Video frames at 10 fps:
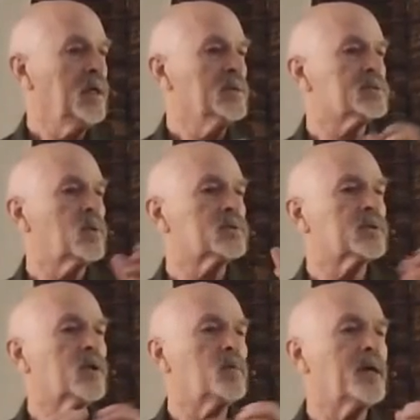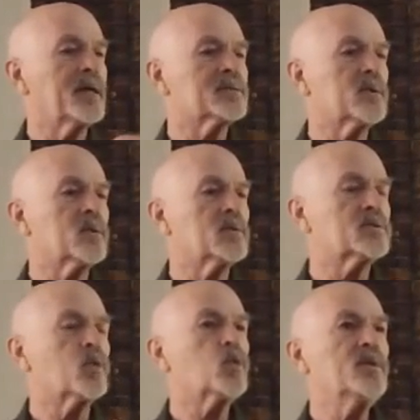So to go back, so
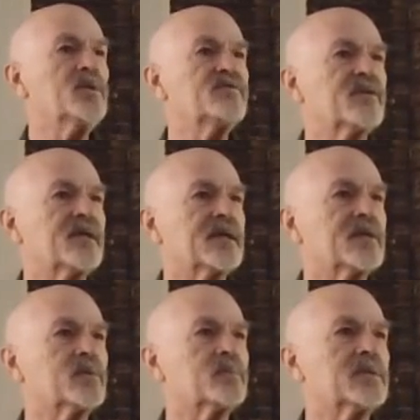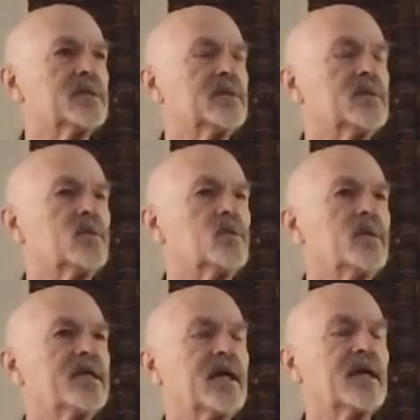reifying would be,
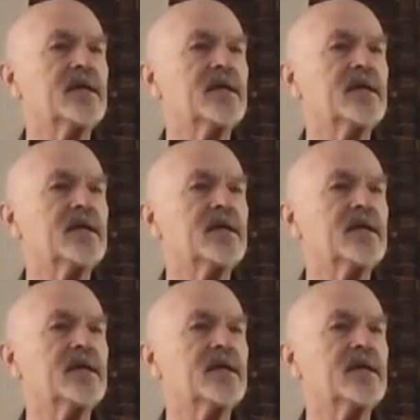we can't